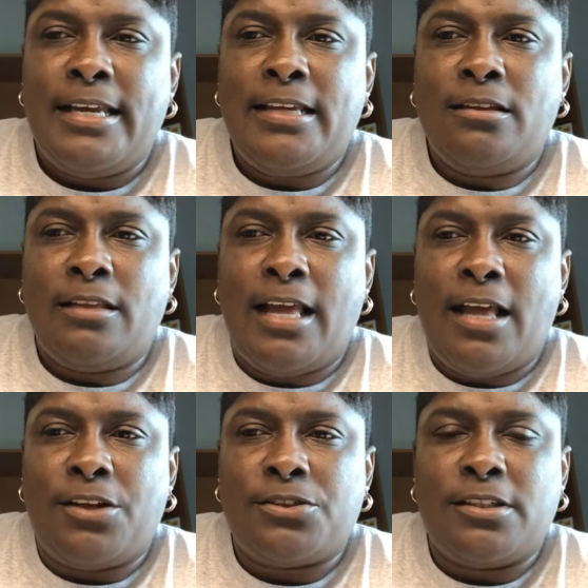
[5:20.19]
it
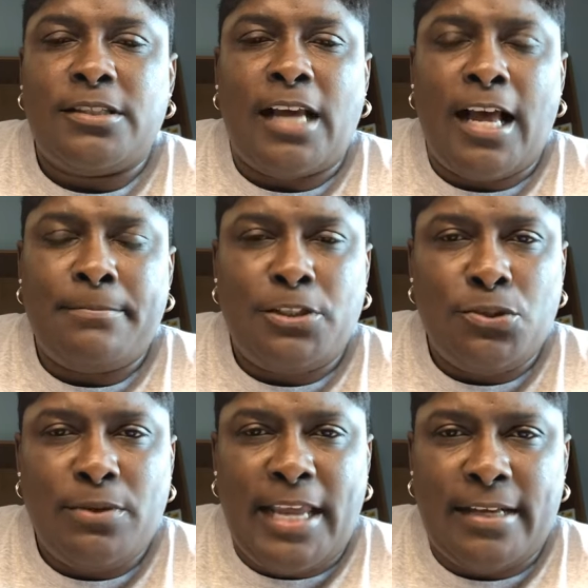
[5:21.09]
allows the top
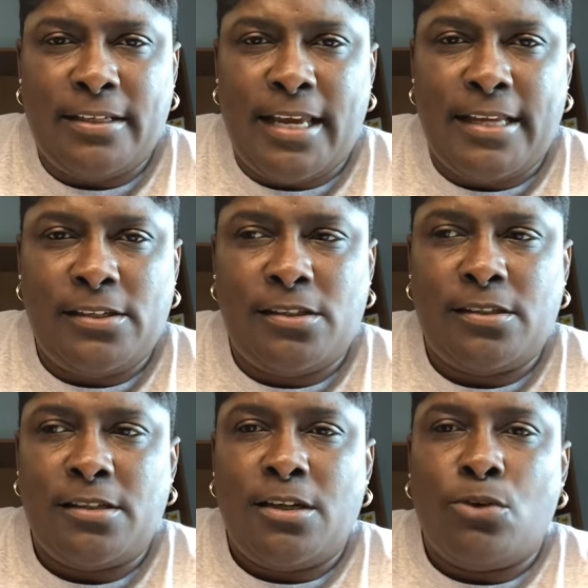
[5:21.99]
two
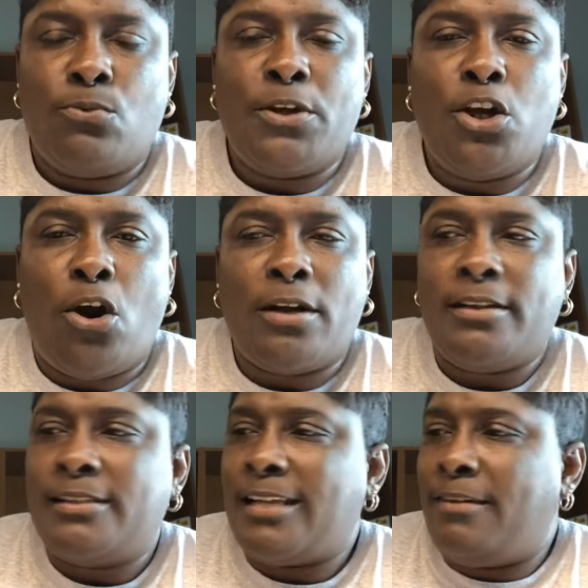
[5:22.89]
candidates,
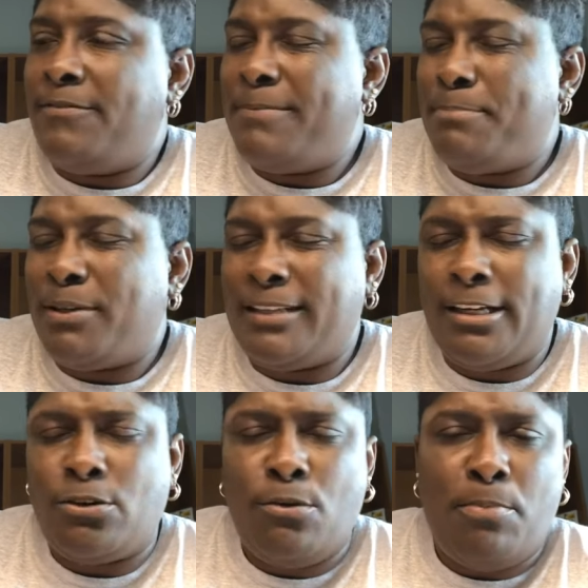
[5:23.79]
regardless of
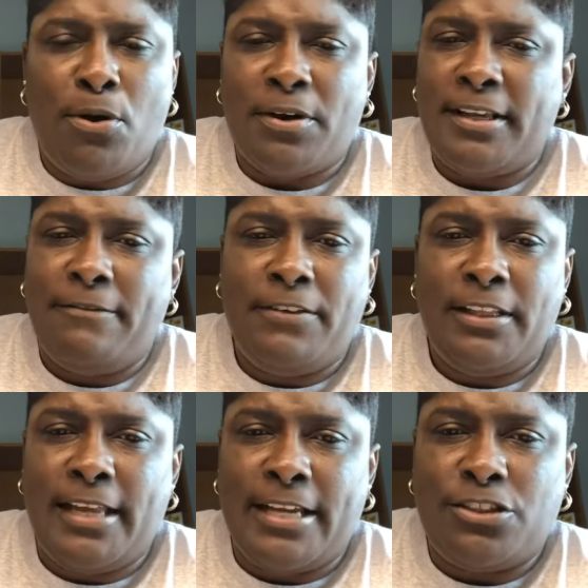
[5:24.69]
political party
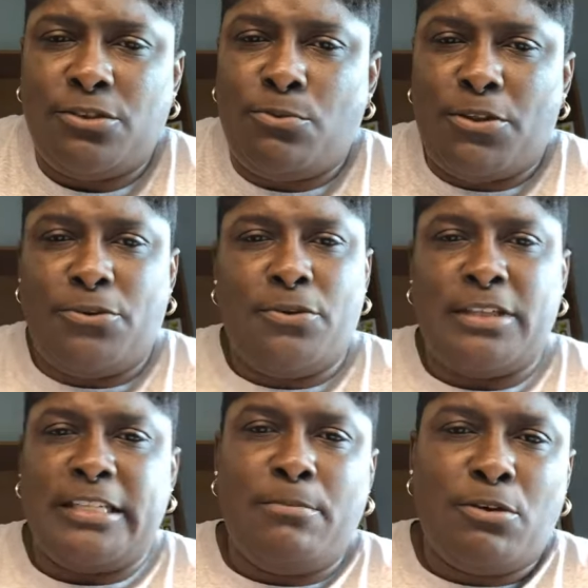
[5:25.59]
affiliation, whether they're a
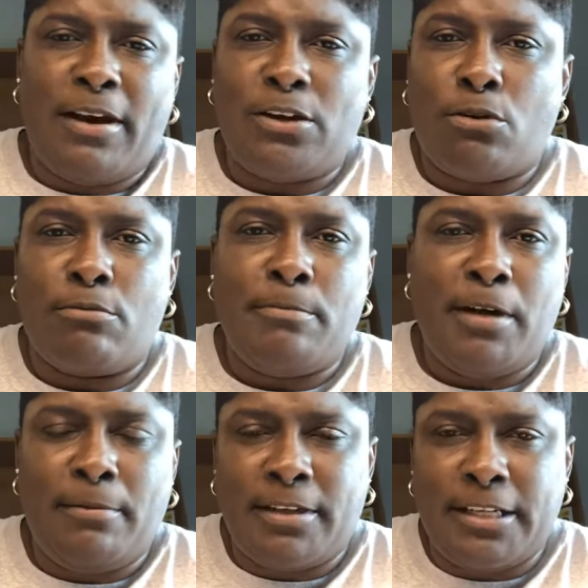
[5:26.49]
Democrat or
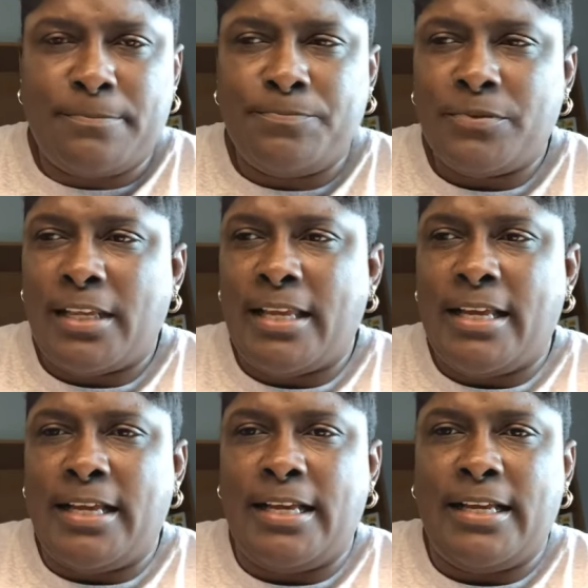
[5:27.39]
Republican,
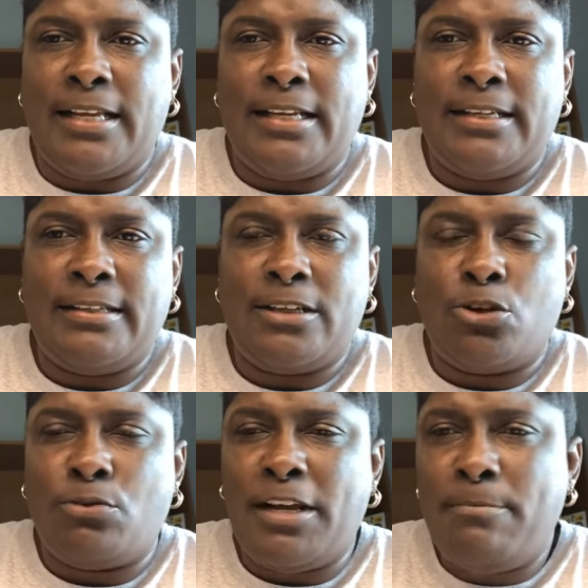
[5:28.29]
a
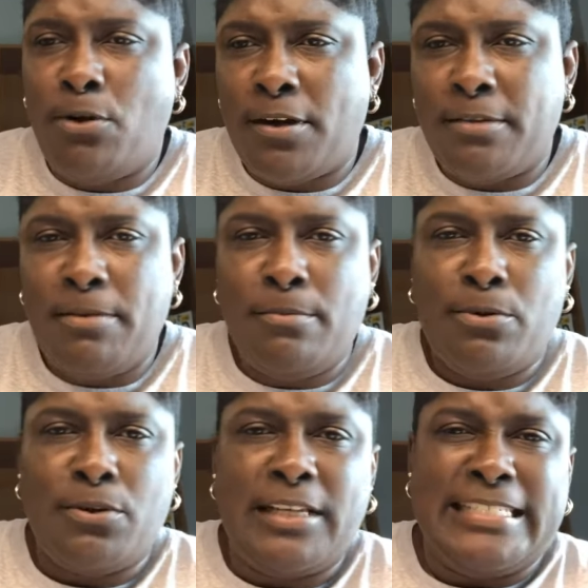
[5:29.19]
Green Party
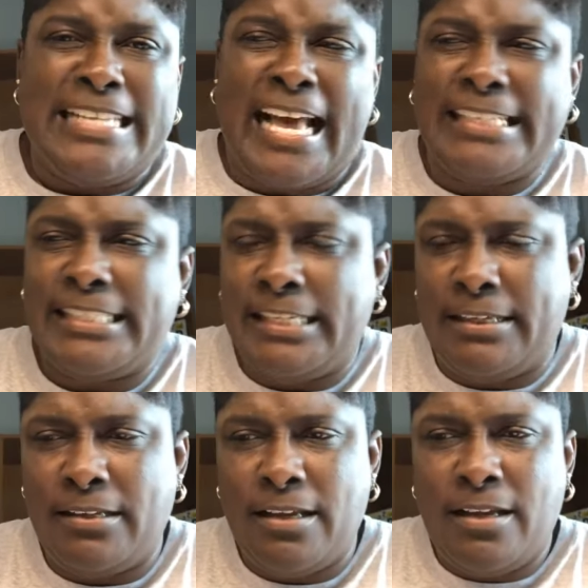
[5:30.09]
member, a
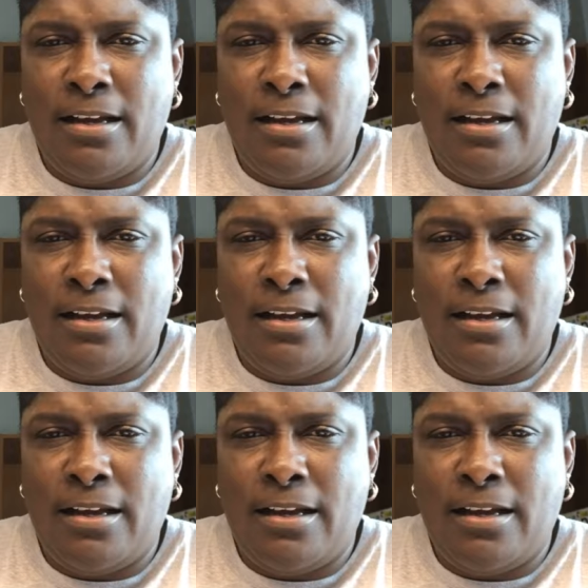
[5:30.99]
Nazi